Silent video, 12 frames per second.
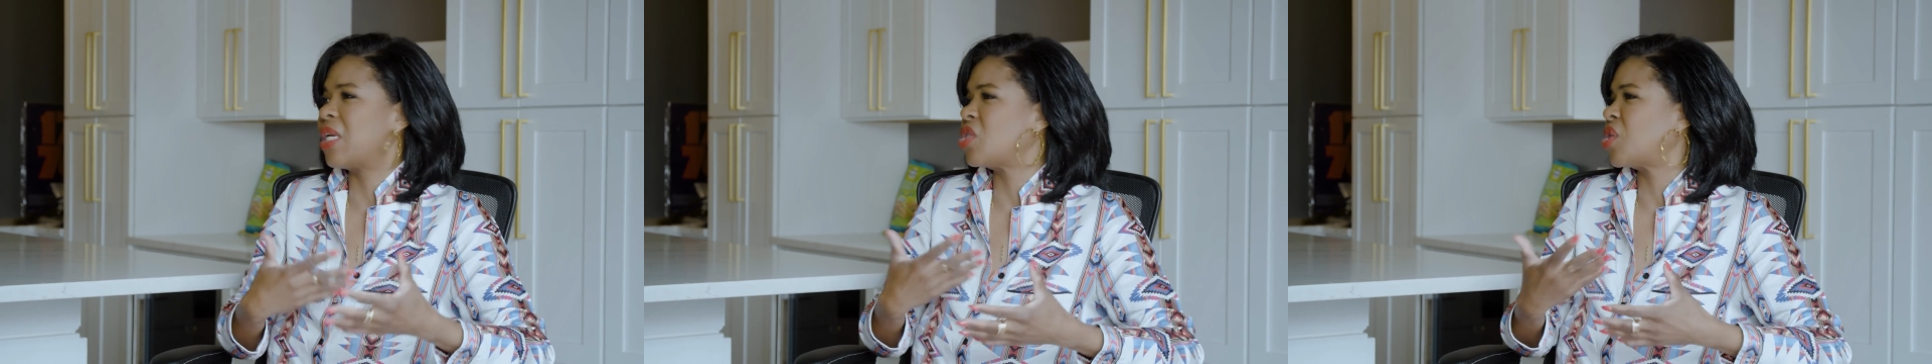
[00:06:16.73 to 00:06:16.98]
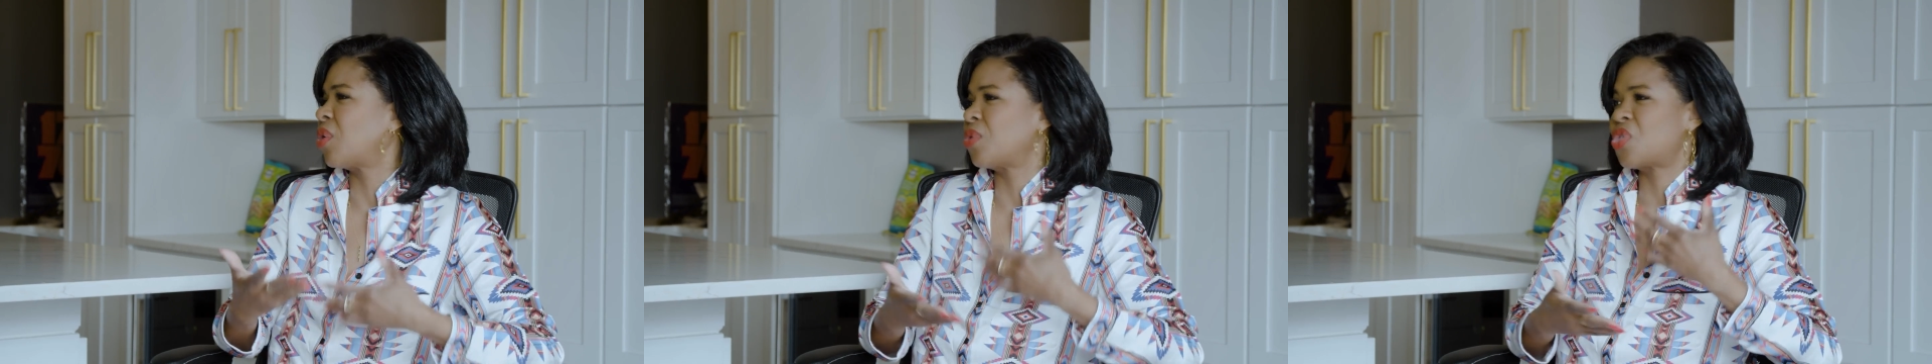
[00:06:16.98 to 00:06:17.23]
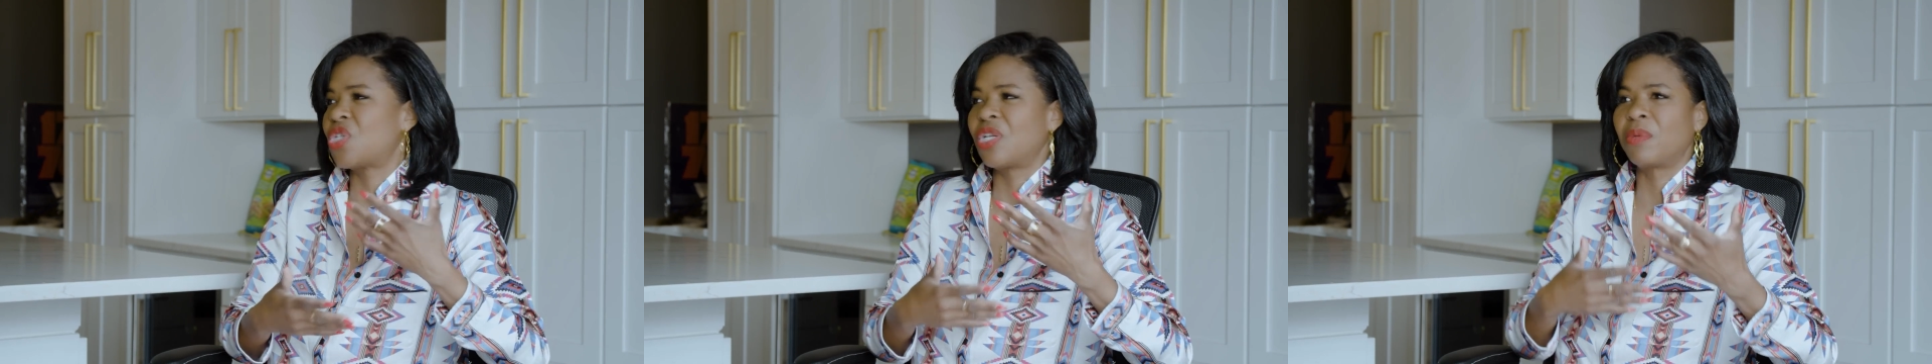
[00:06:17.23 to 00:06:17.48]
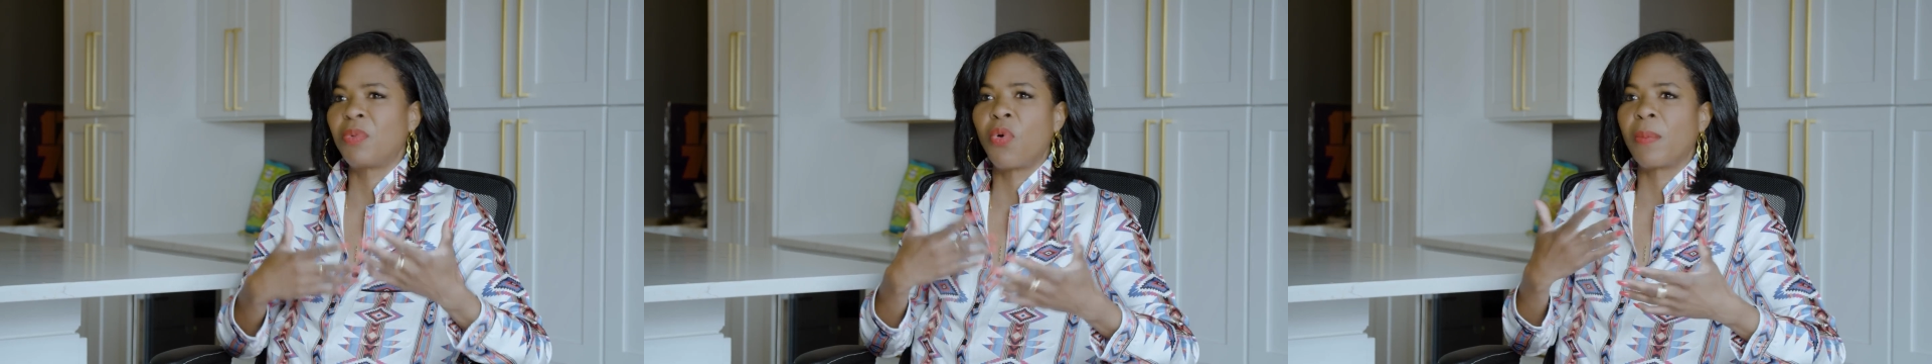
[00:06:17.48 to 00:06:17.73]

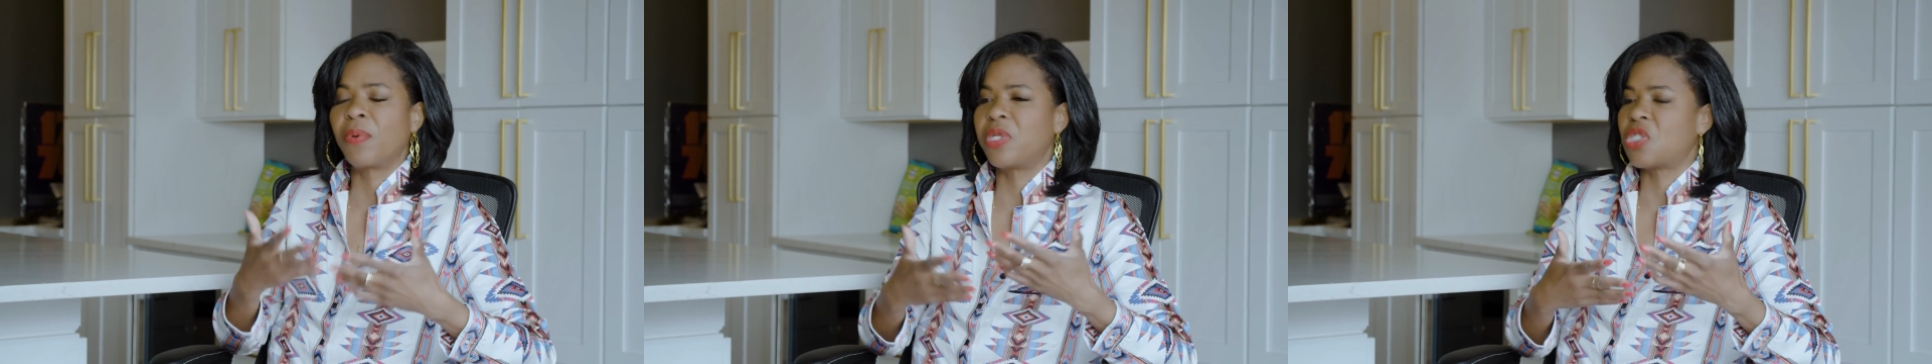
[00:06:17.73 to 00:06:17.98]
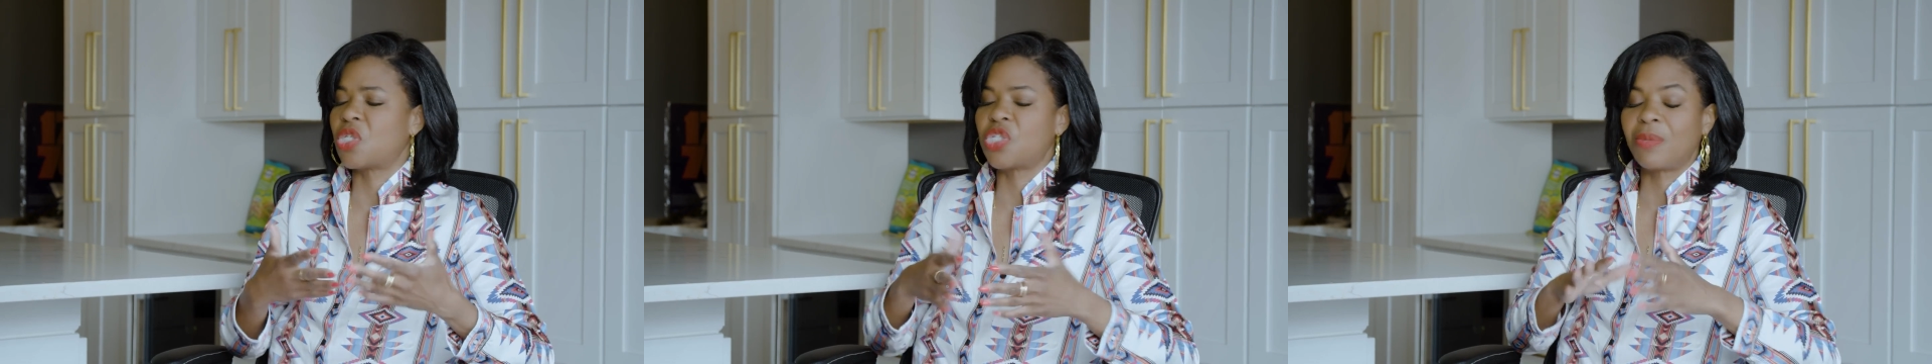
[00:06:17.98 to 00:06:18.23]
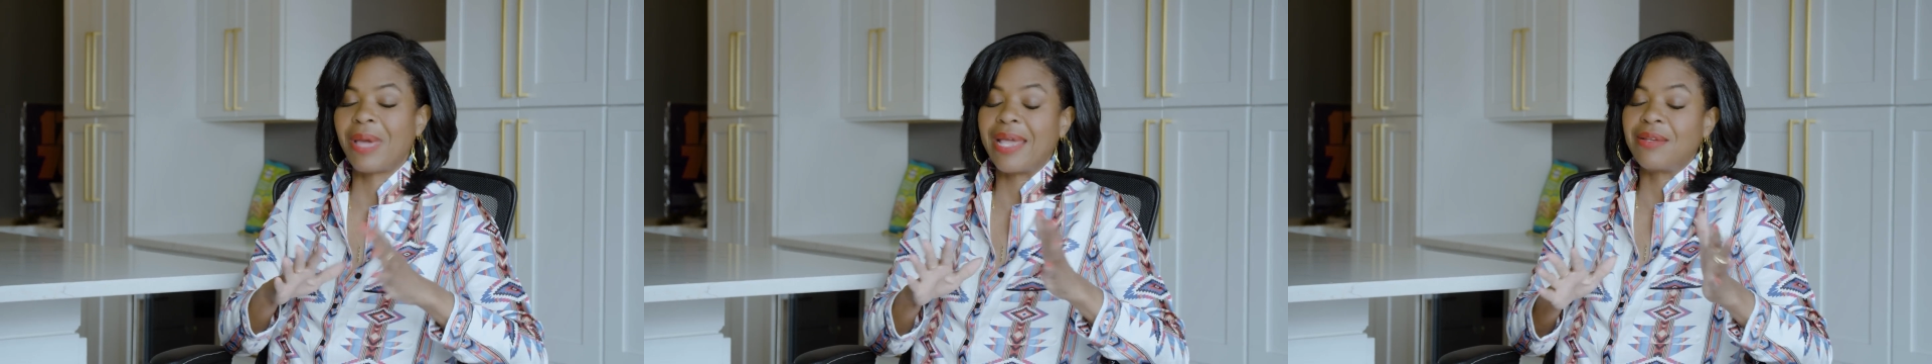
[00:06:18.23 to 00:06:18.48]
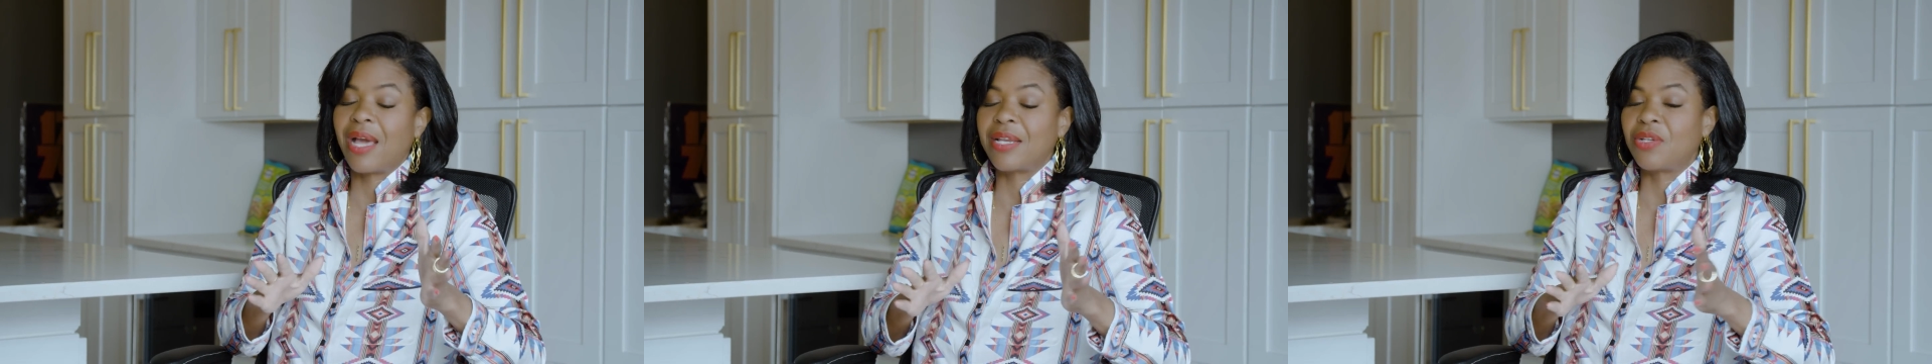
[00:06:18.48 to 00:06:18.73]
internship or apprenticeship.
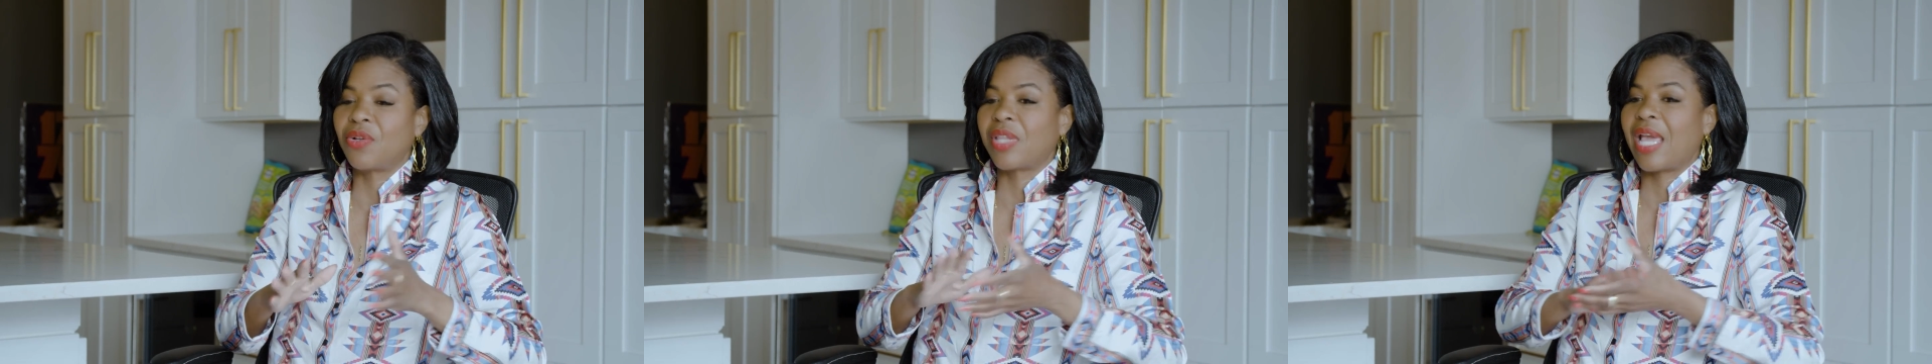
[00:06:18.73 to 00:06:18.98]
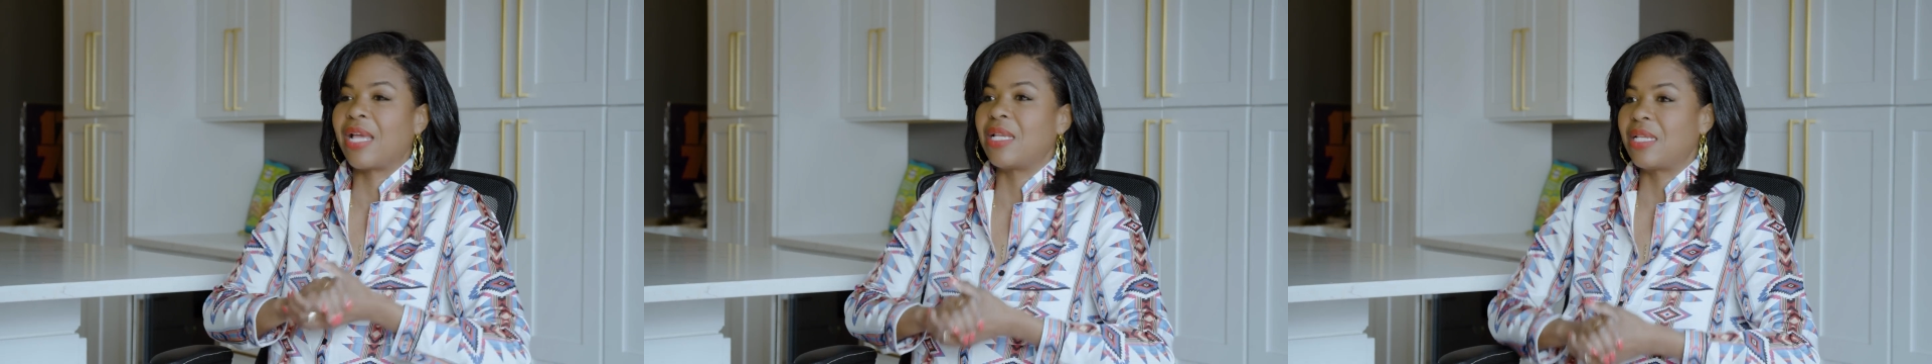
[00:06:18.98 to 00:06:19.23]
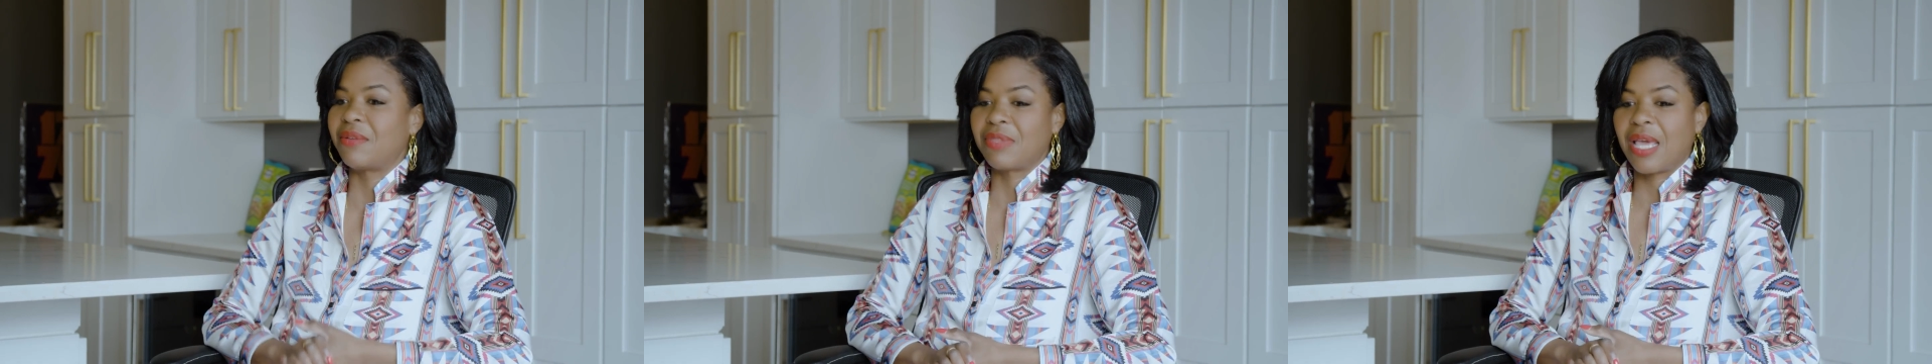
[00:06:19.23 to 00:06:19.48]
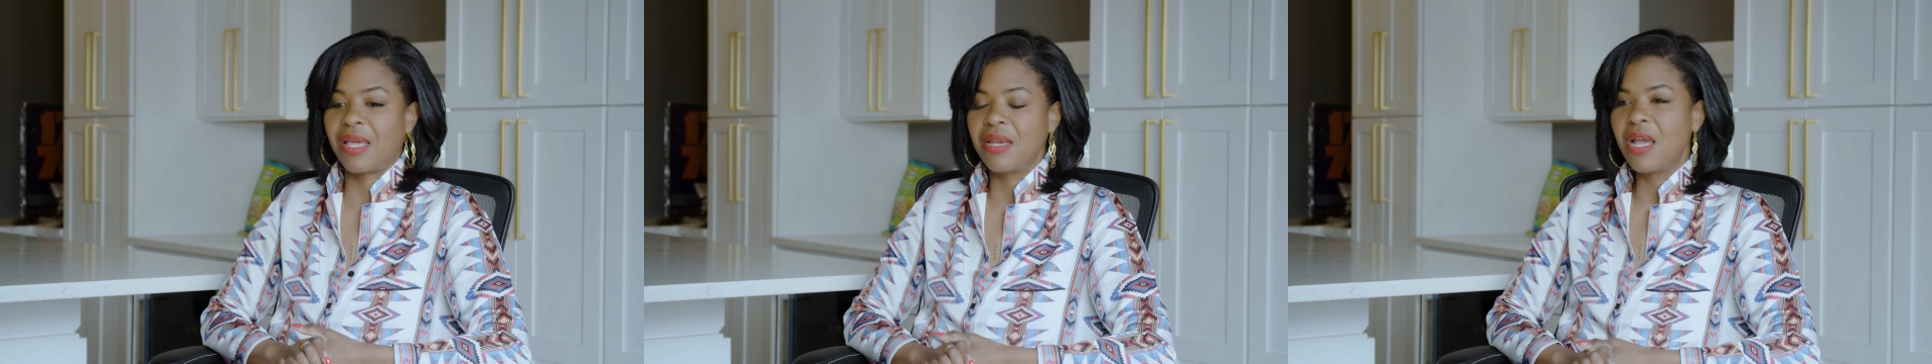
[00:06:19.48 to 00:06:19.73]
I didn't know they had any of
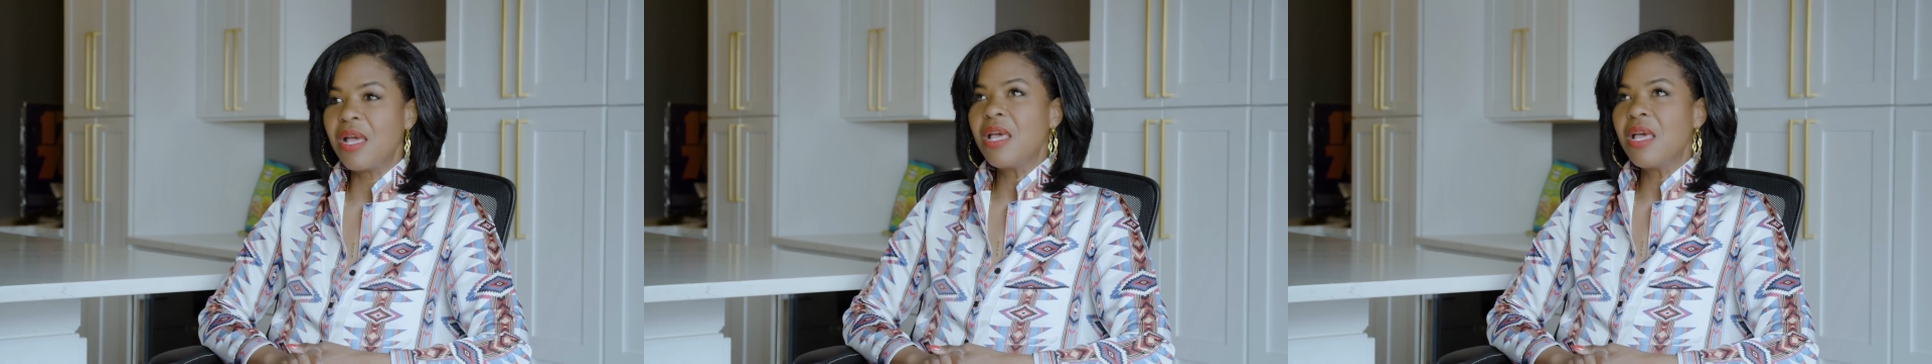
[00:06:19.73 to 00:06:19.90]
that.